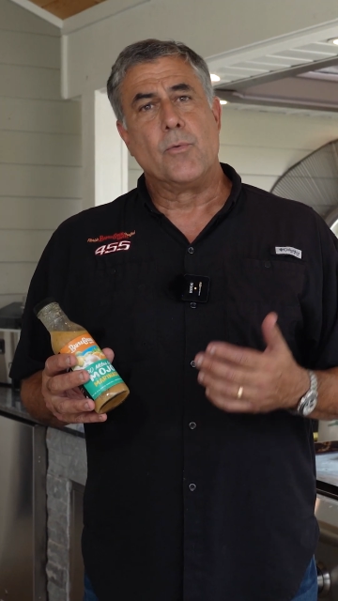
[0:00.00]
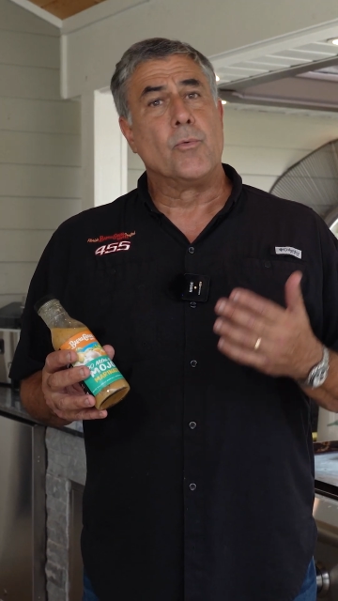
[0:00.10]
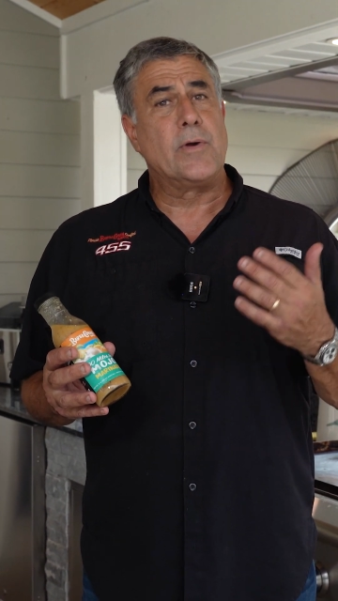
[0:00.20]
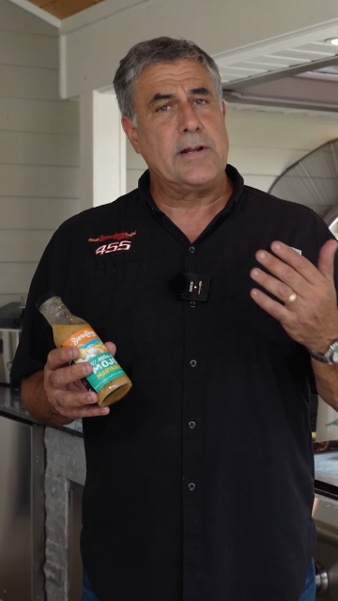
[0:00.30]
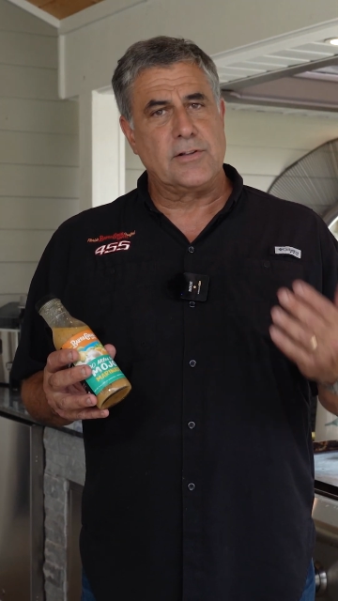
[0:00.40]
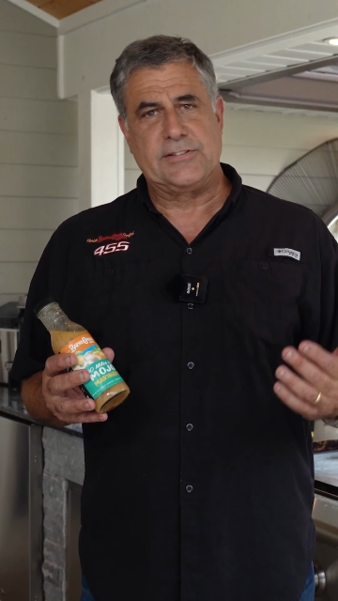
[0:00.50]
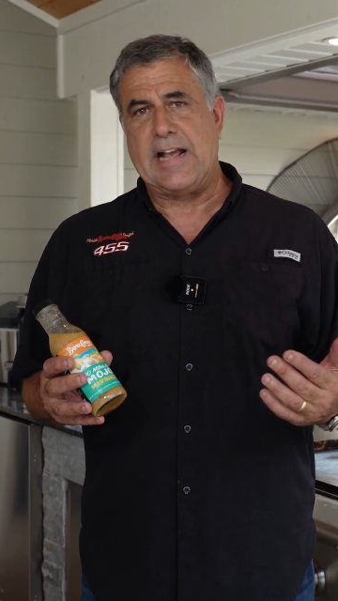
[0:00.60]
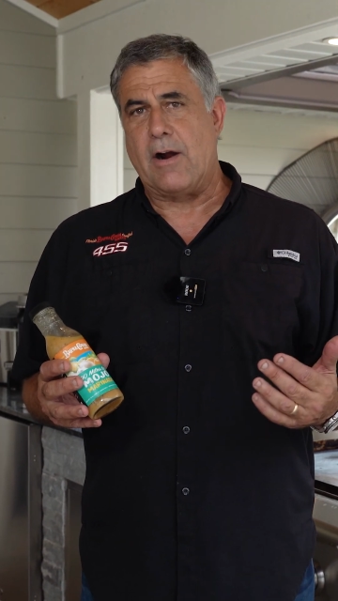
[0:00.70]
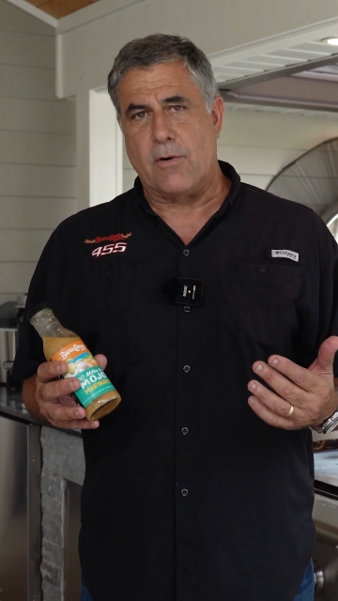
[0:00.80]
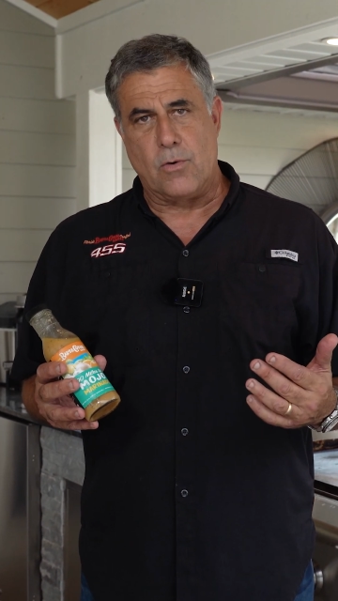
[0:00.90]
real
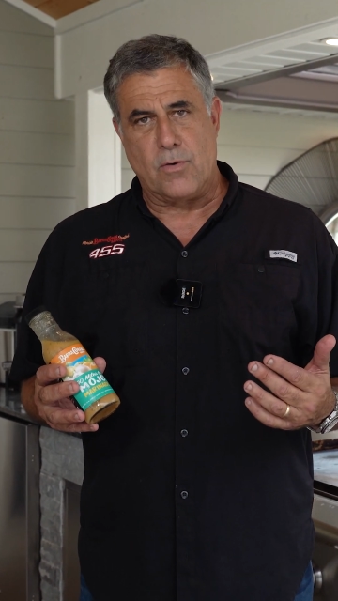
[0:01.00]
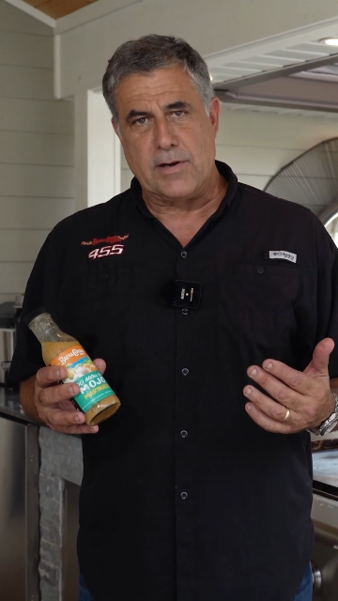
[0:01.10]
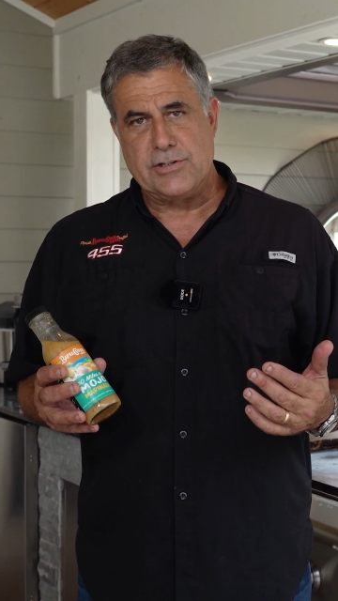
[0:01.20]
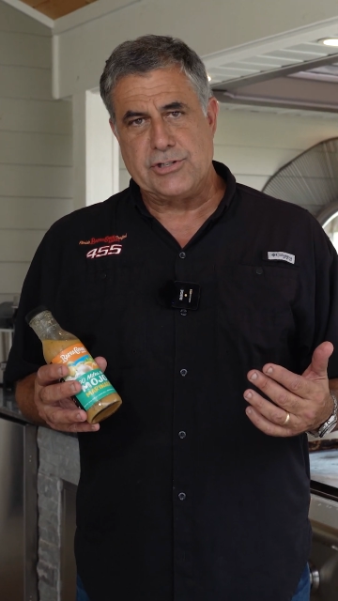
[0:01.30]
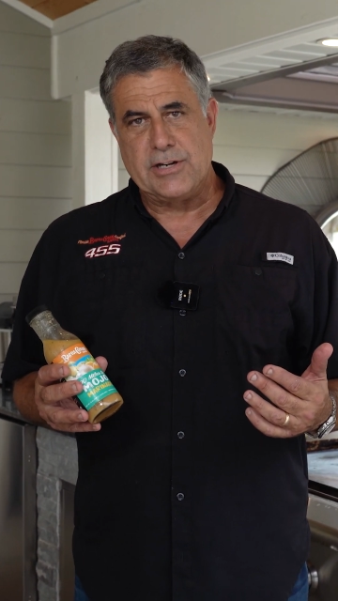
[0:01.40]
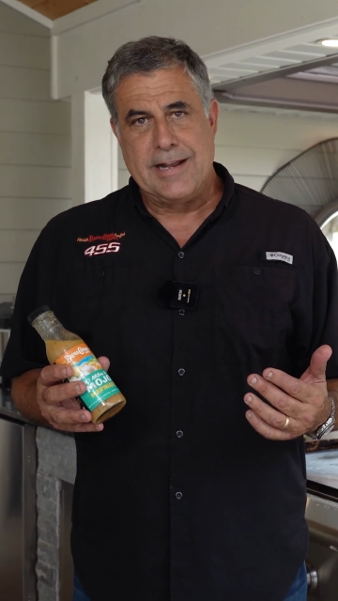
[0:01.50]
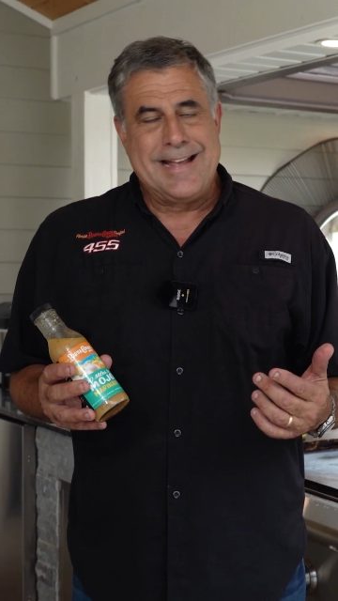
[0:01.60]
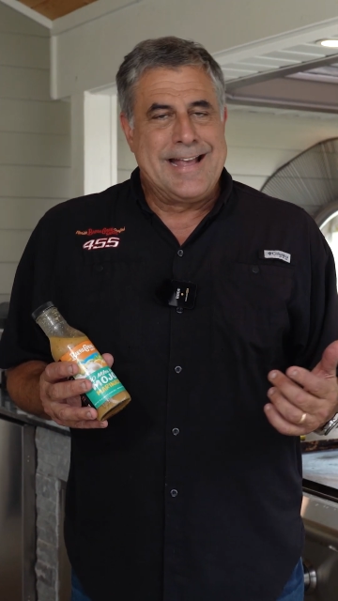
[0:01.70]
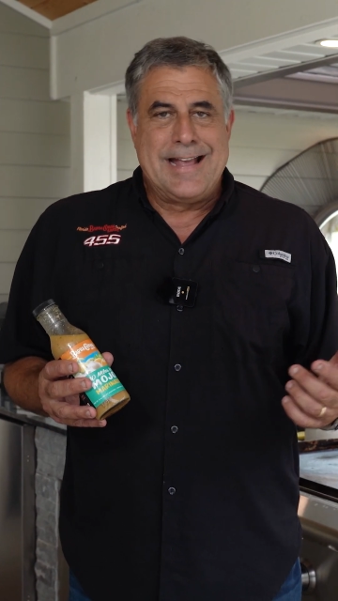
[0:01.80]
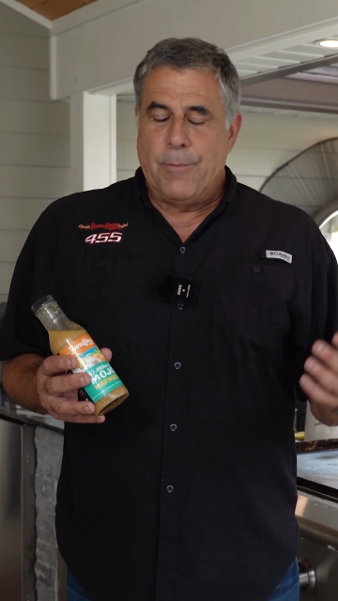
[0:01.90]
sour orange.
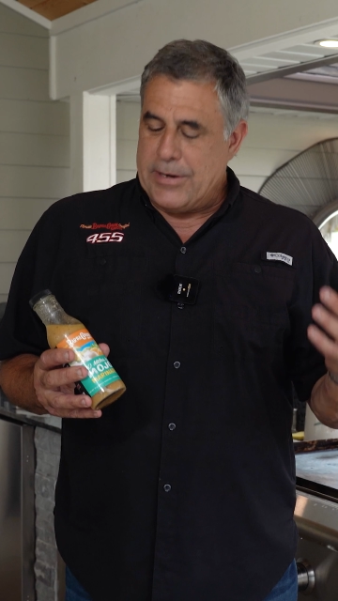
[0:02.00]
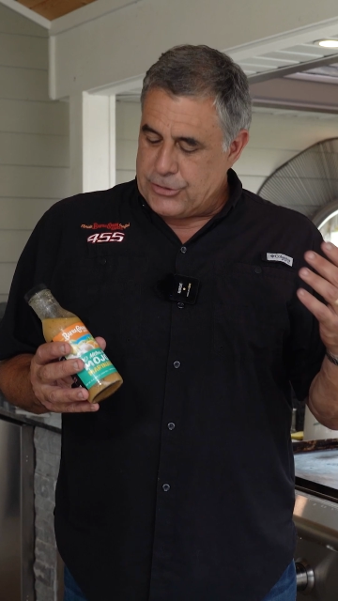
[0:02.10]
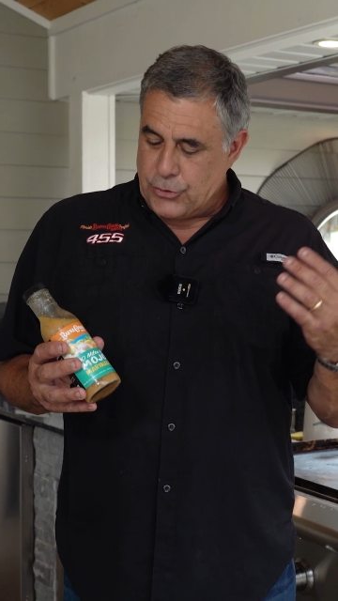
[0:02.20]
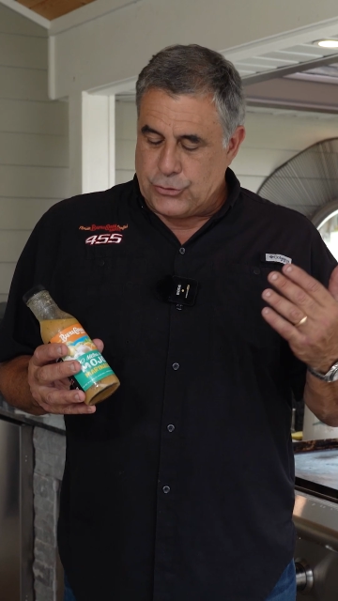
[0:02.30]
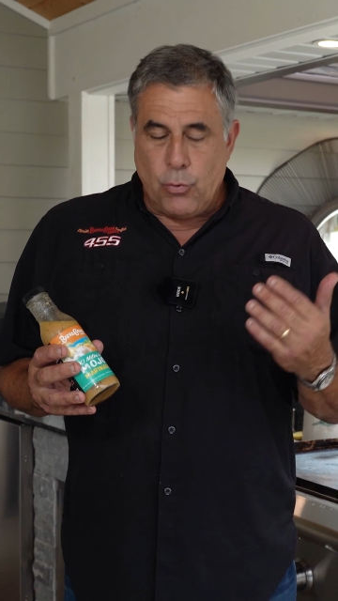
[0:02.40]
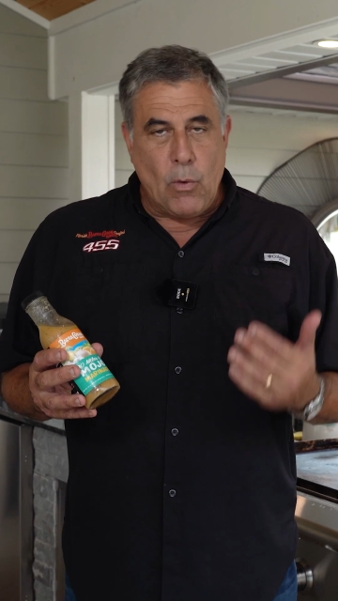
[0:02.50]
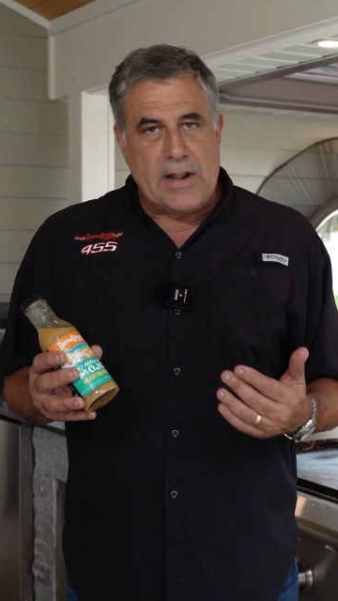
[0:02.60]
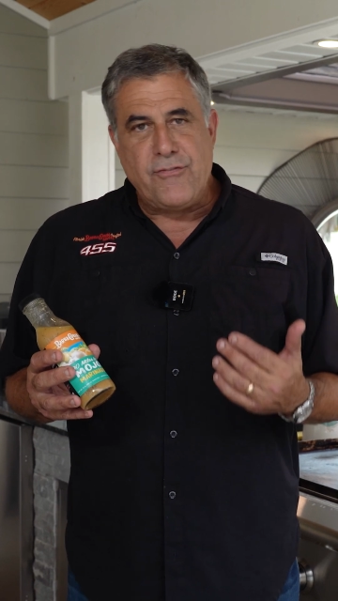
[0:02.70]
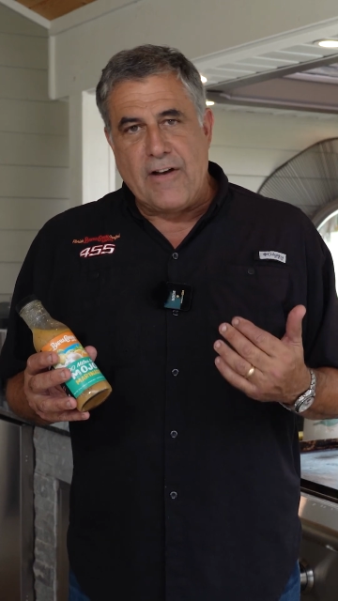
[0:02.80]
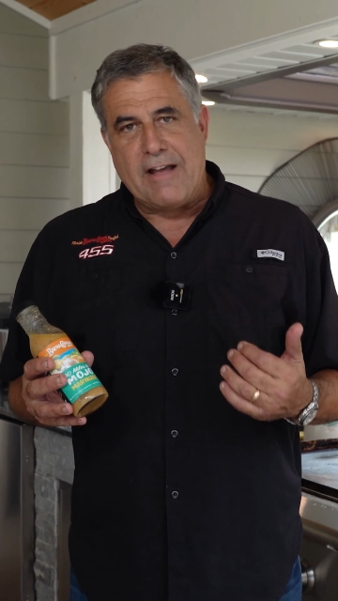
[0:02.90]
We do
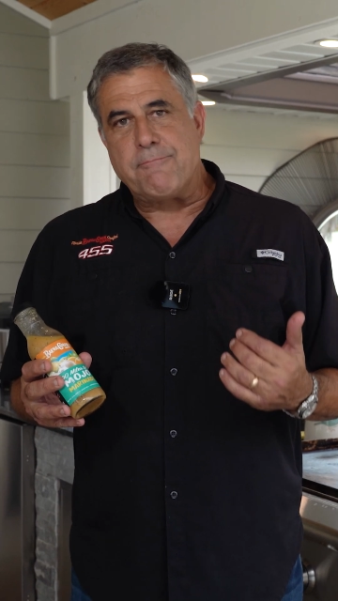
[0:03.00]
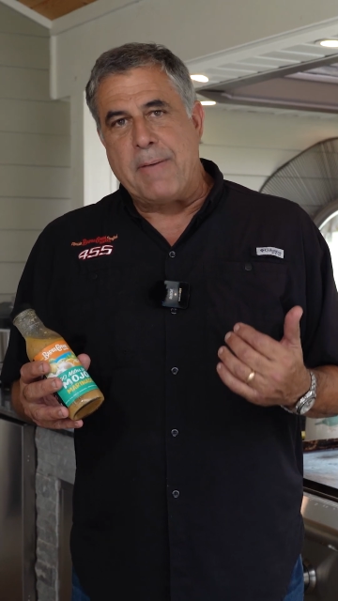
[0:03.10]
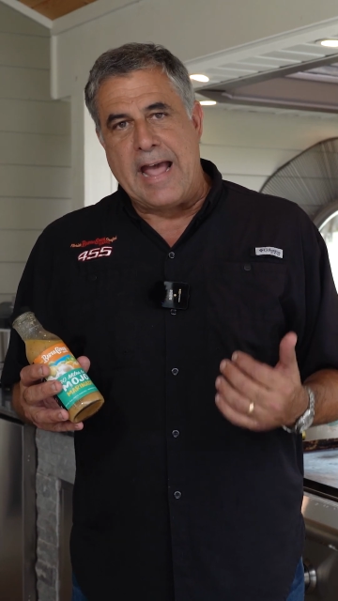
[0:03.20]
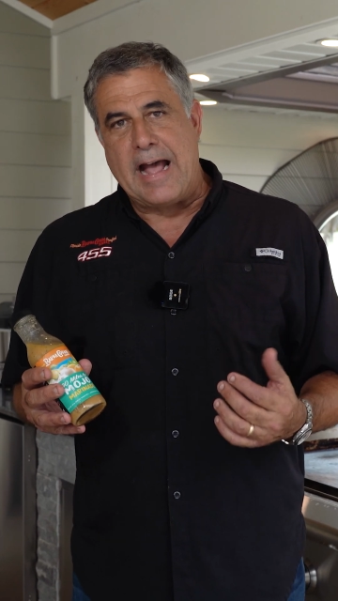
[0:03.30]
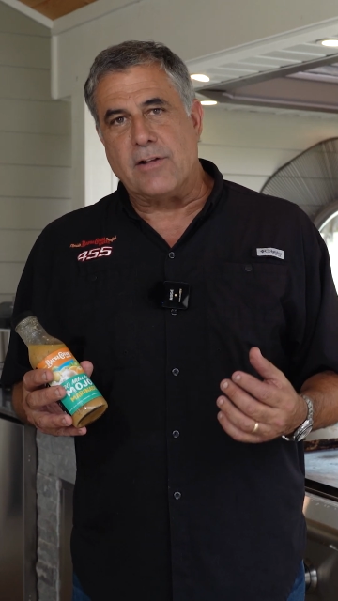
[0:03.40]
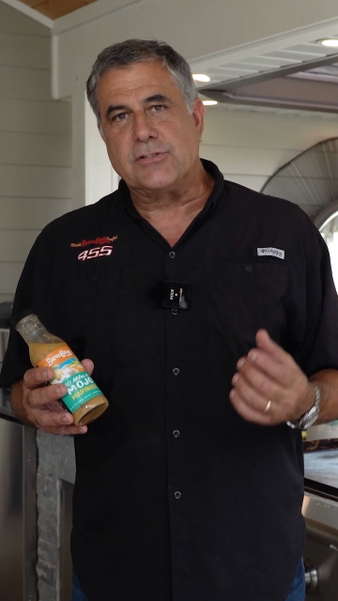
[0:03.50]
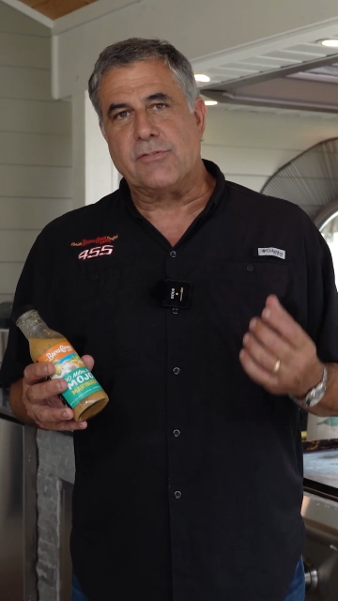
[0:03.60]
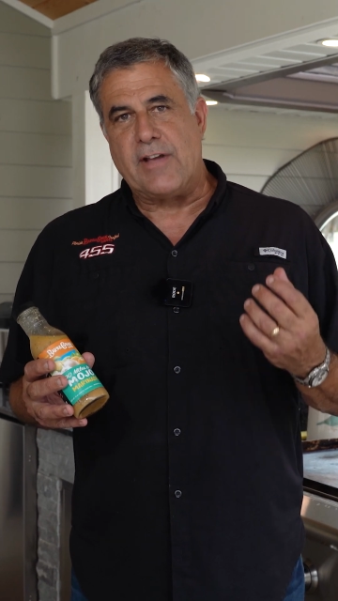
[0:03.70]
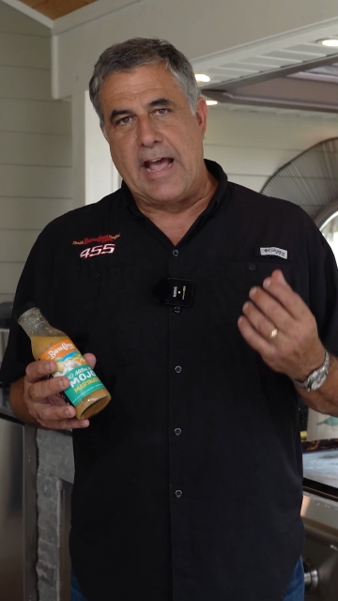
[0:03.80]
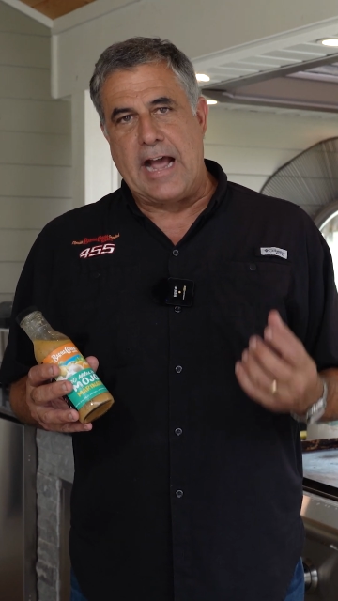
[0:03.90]
25 pounds of